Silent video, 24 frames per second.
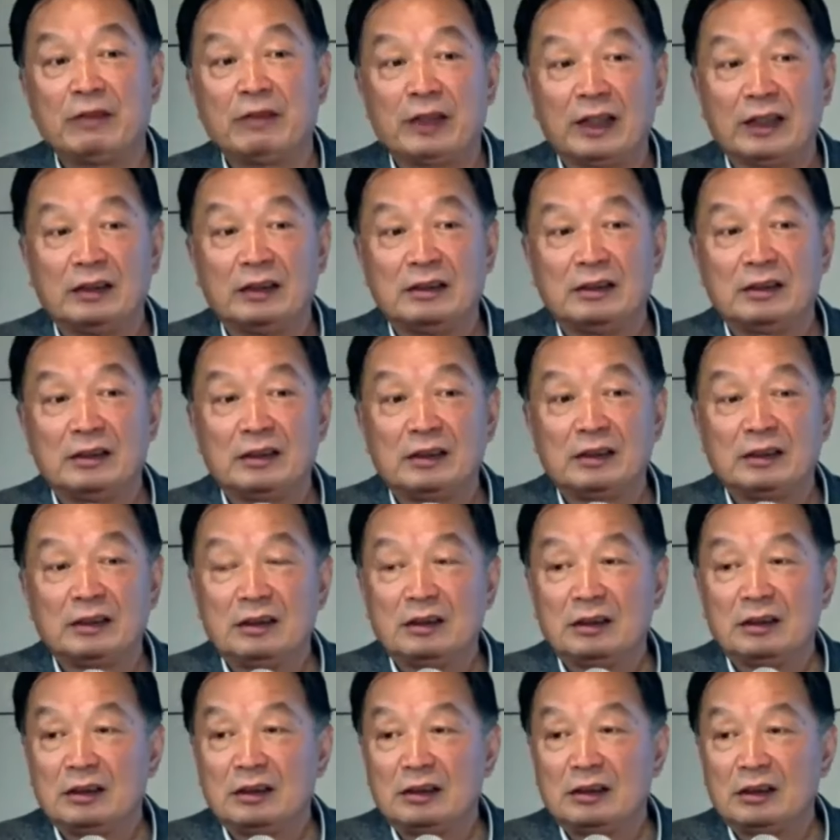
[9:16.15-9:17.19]
I'm a
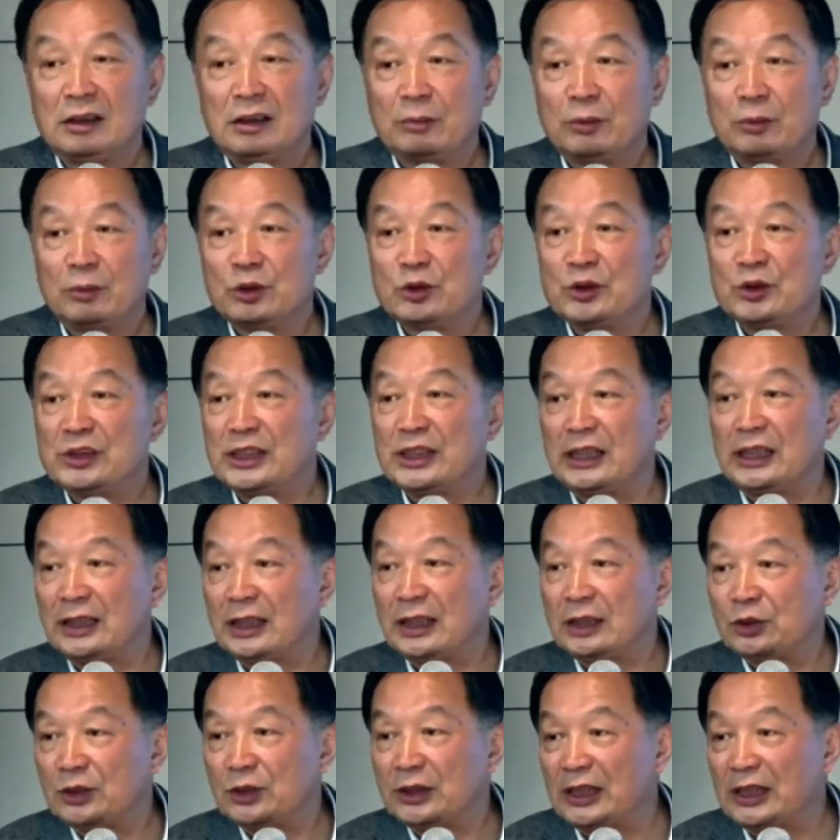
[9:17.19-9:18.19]
scholar. In my heart,